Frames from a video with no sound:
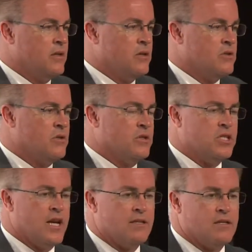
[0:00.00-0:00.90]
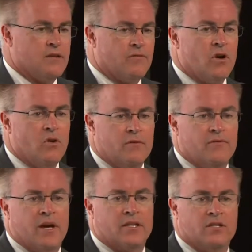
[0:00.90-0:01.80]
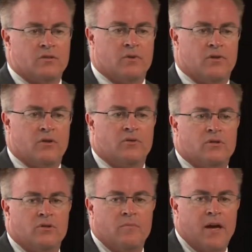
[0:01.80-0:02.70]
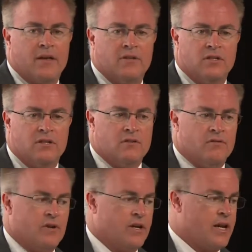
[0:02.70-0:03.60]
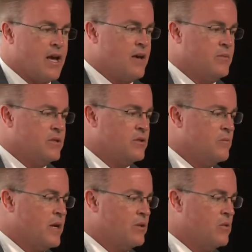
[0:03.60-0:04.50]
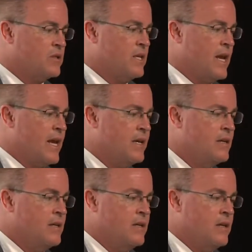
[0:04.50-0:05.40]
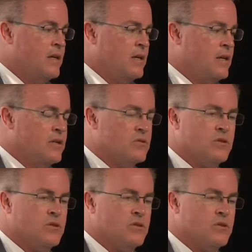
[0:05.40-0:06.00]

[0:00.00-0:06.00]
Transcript: So the chances of co-infections with those two pathogens are very common. So my goal today is